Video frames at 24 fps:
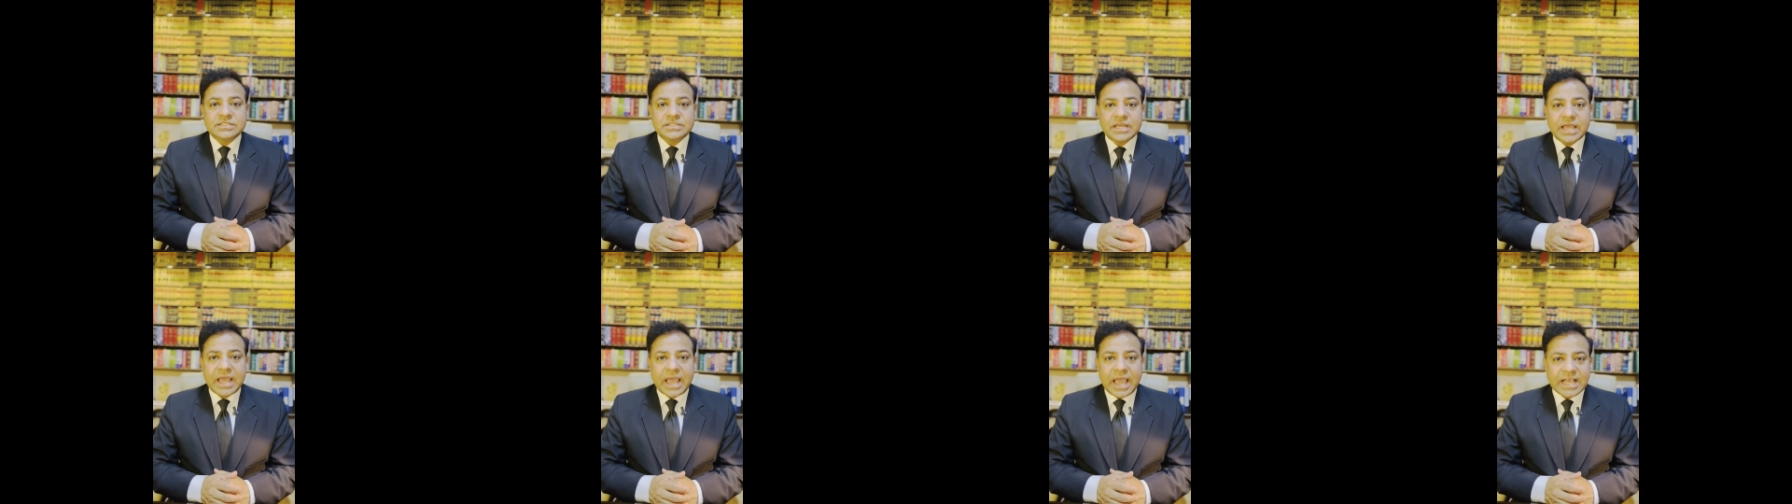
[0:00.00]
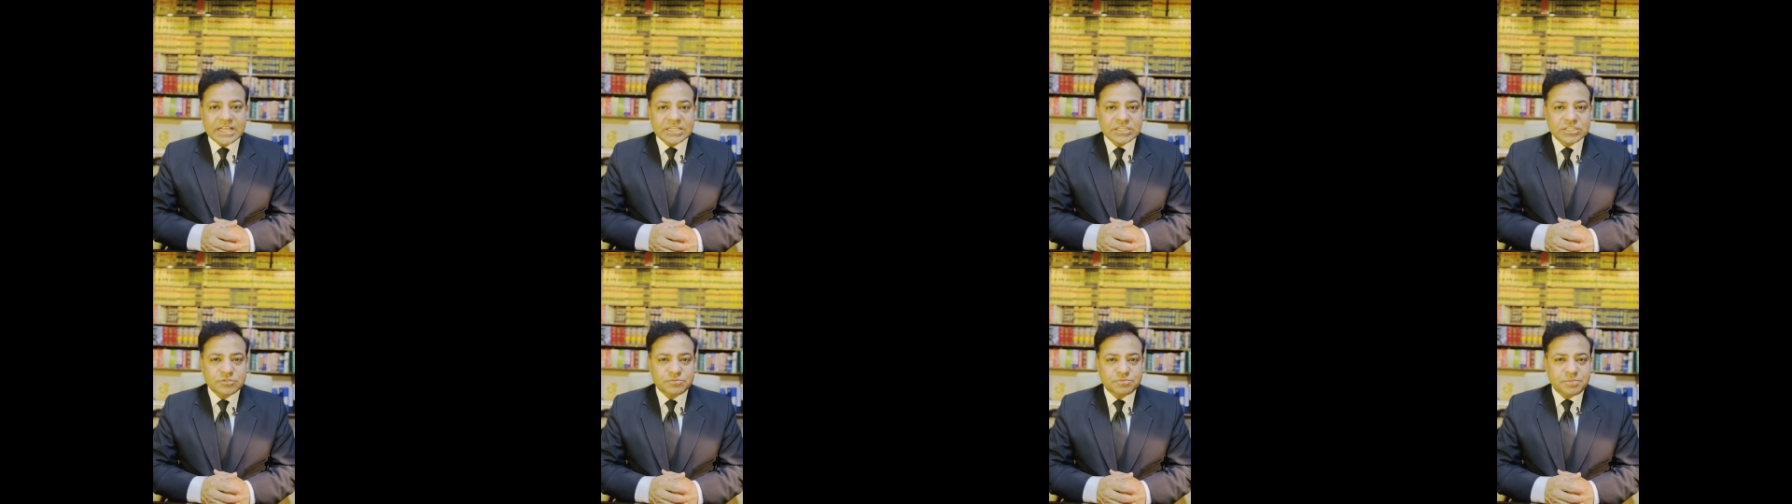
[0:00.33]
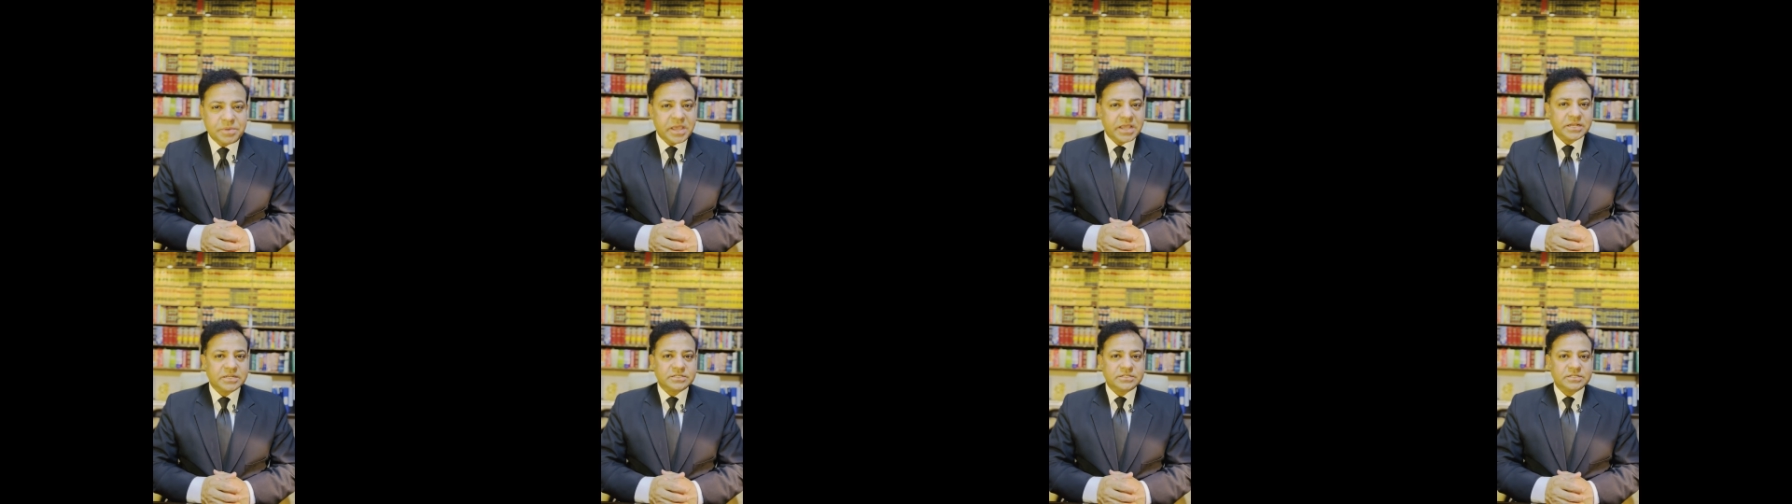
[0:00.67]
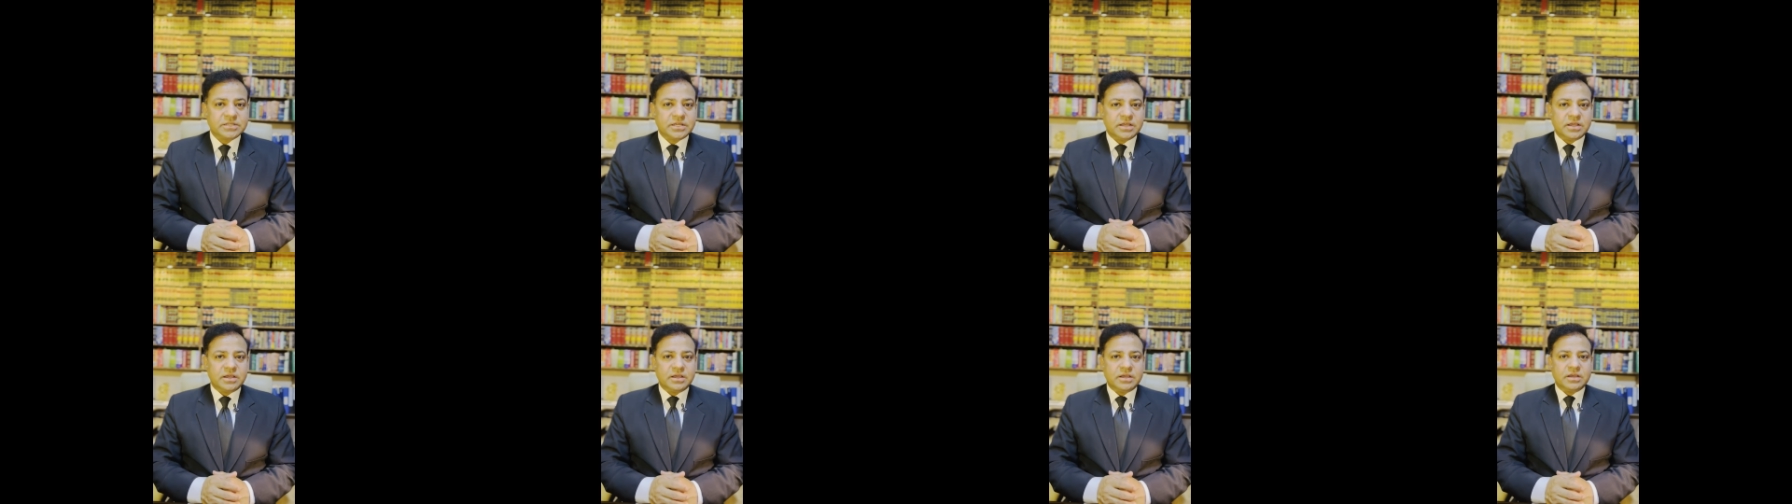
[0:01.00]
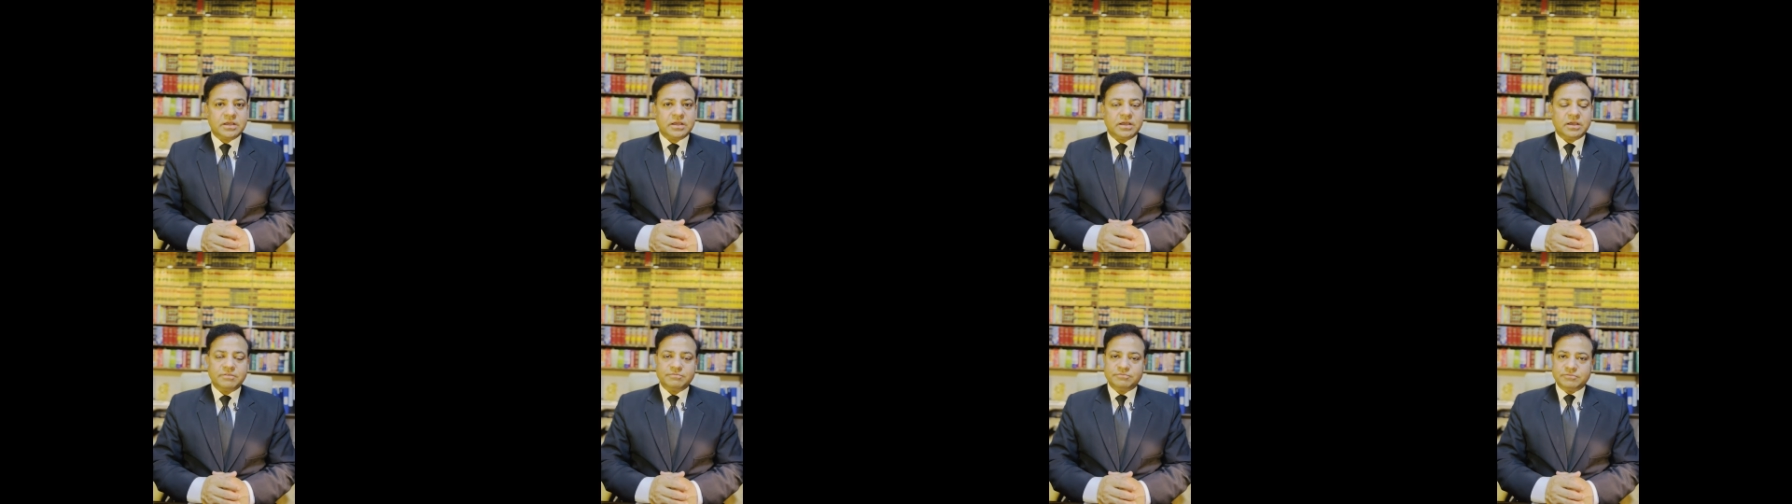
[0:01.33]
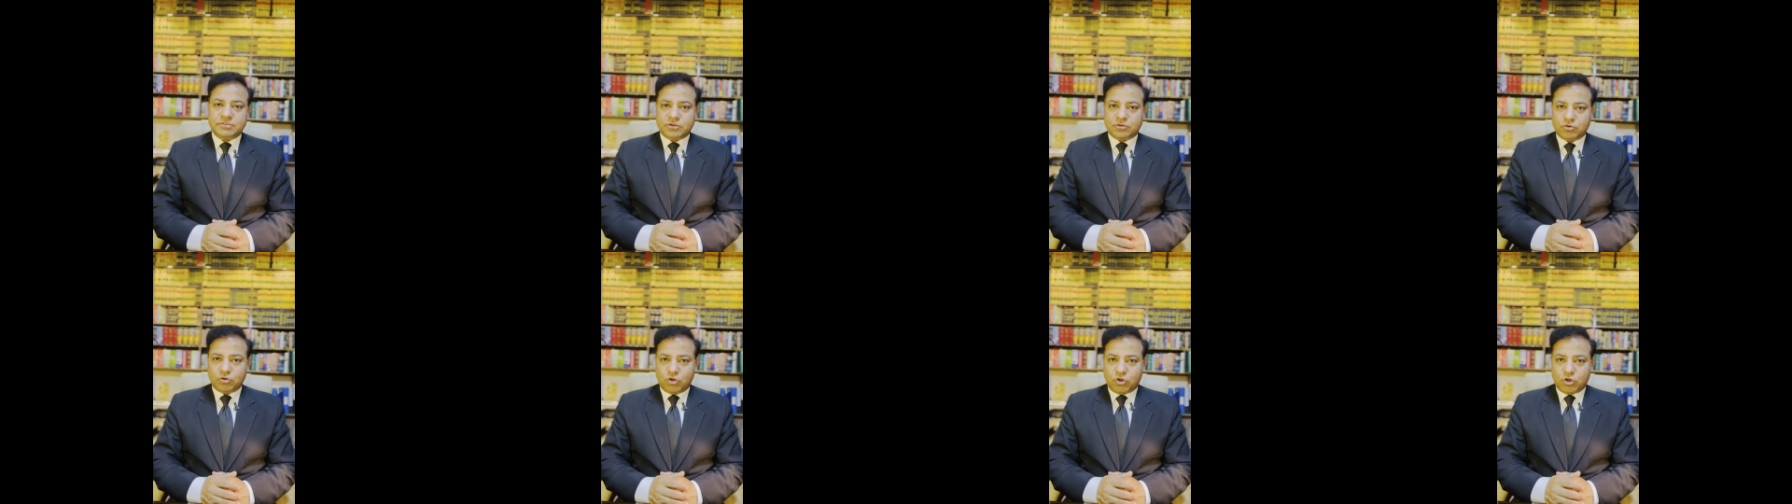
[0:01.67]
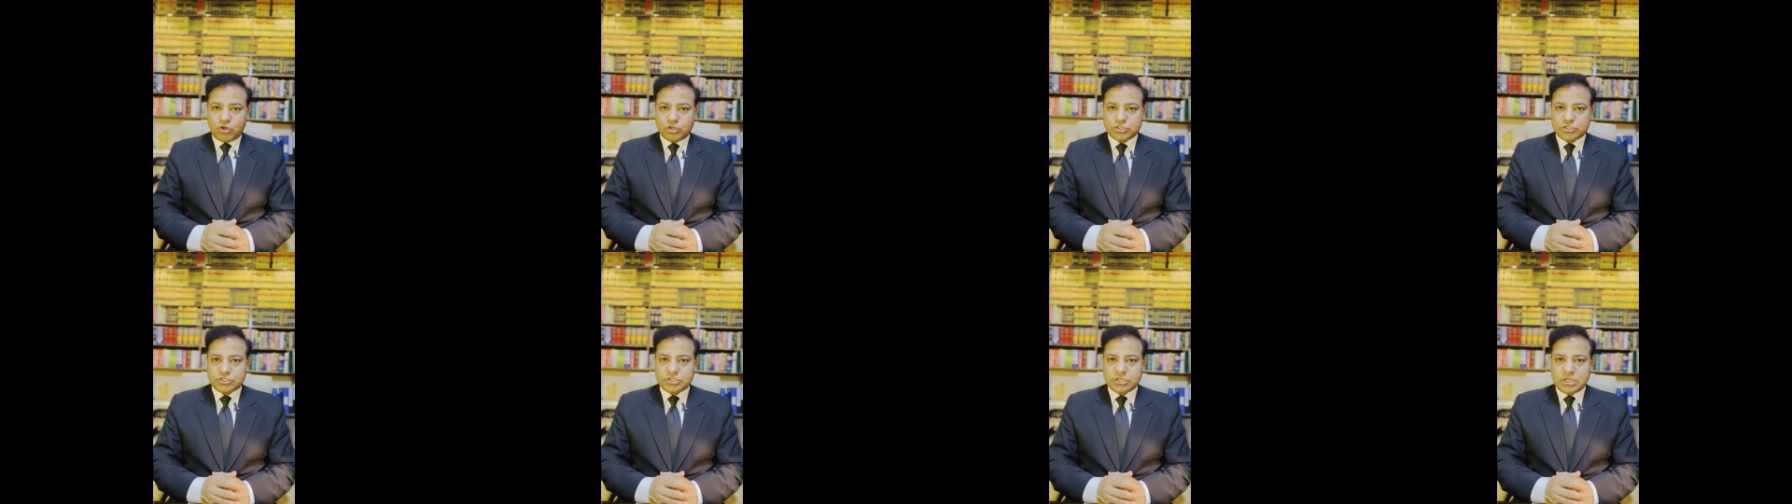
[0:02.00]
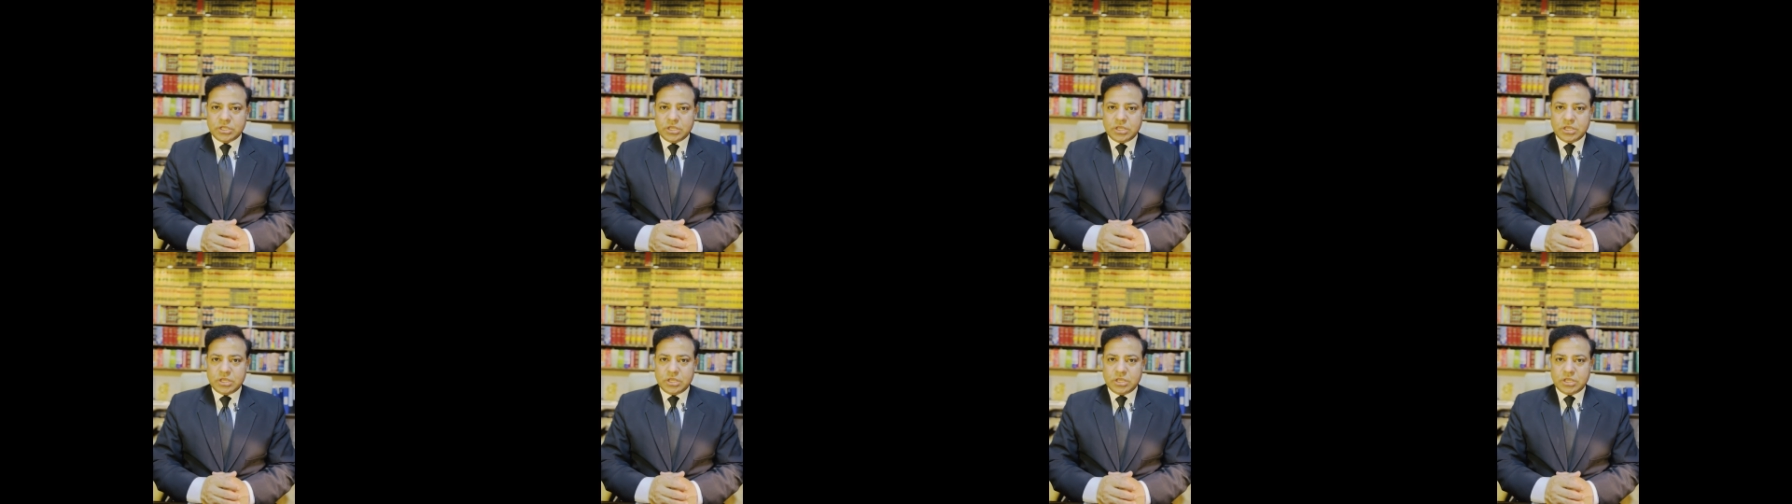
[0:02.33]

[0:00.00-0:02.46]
aspect of the clause